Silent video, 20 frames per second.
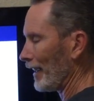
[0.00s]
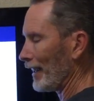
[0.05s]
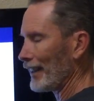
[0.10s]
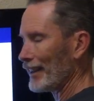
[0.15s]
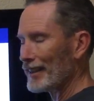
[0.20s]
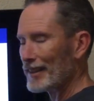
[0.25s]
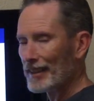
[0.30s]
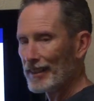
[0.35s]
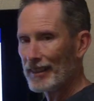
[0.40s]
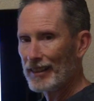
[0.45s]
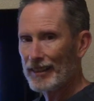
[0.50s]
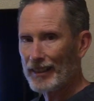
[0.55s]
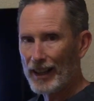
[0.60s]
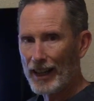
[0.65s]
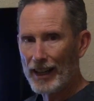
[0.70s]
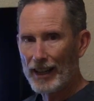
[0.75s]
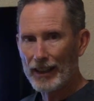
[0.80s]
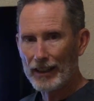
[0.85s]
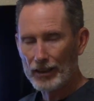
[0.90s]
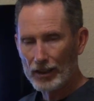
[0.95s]
is
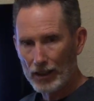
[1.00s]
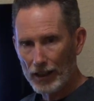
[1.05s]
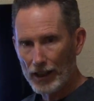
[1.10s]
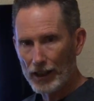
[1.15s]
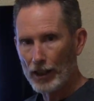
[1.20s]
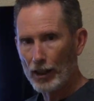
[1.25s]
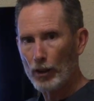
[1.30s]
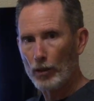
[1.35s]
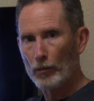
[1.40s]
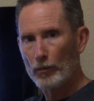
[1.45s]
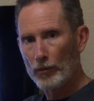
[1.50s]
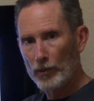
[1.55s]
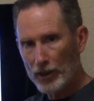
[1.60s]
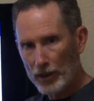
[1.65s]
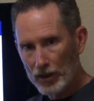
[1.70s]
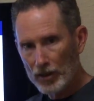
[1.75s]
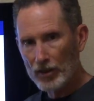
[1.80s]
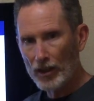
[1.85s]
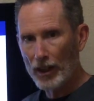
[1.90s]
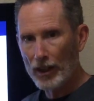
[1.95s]
designed to help
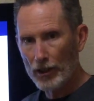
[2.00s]
these